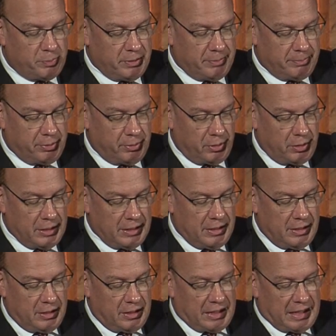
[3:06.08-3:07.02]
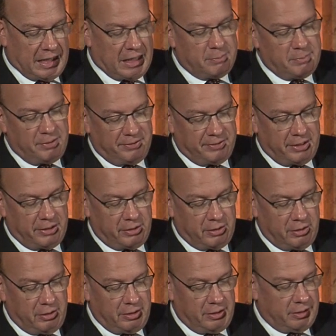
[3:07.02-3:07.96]
people
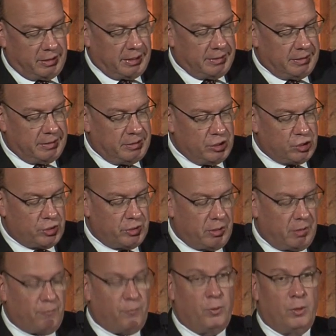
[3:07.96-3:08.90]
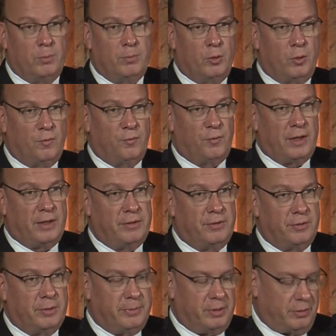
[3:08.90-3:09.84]
unmistakably an additional form of
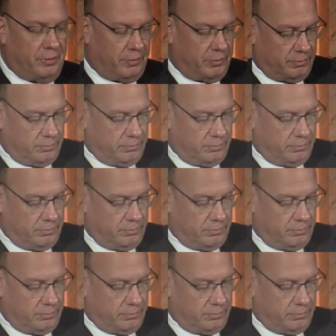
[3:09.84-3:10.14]
anti-Semitism.